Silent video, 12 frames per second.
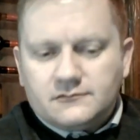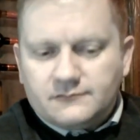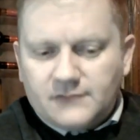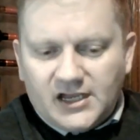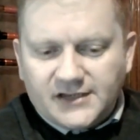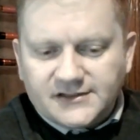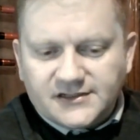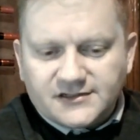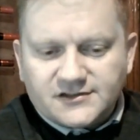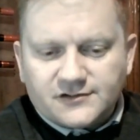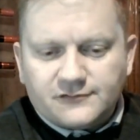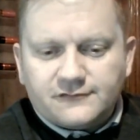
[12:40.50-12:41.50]

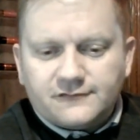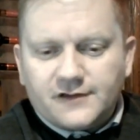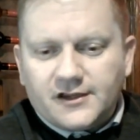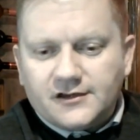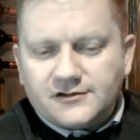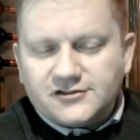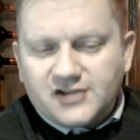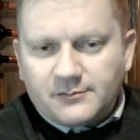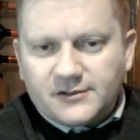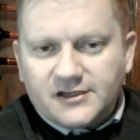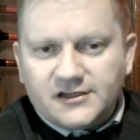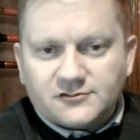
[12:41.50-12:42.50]
ideas of a
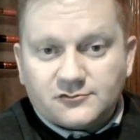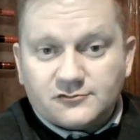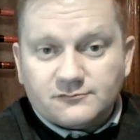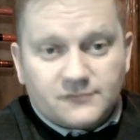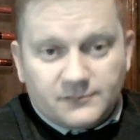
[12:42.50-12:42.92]
Japanese or